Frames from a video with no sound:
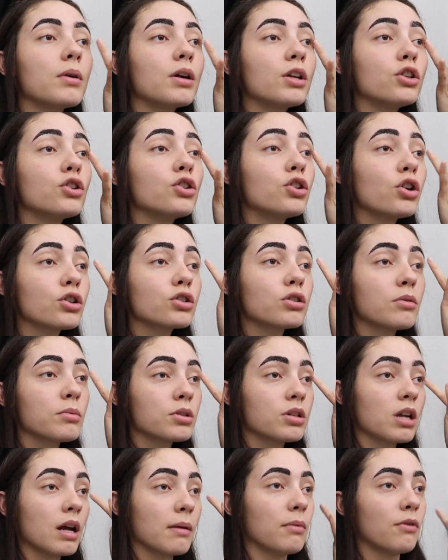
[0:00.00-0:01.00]
It took so
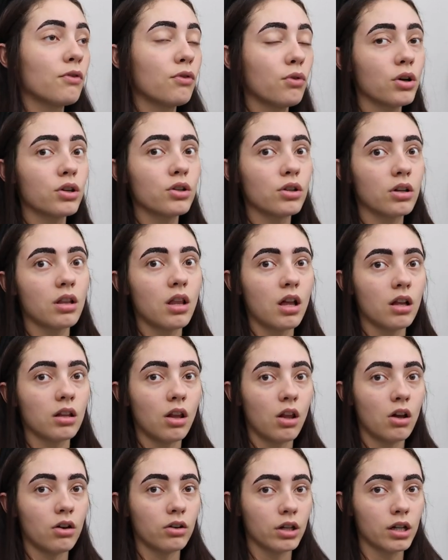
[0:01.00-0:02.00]
much time. Before, it took a lot
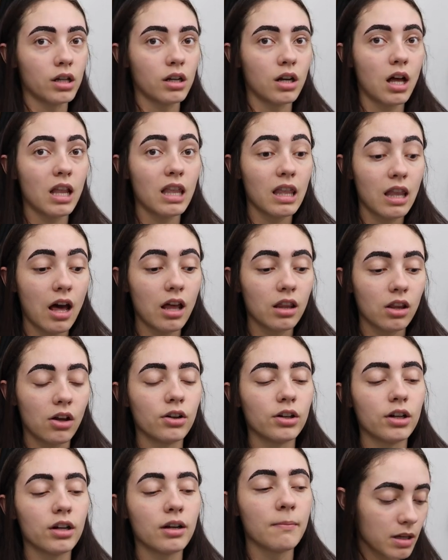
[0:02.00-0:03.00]

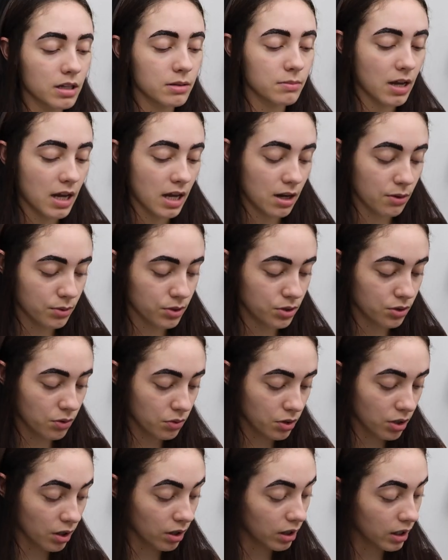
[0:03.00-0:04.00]
longer because my hair was
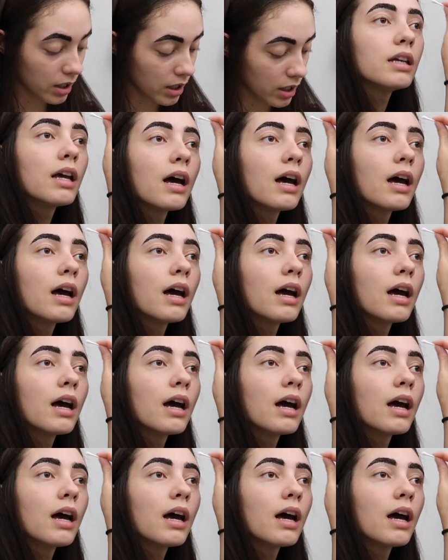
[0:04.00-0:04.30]
so curly.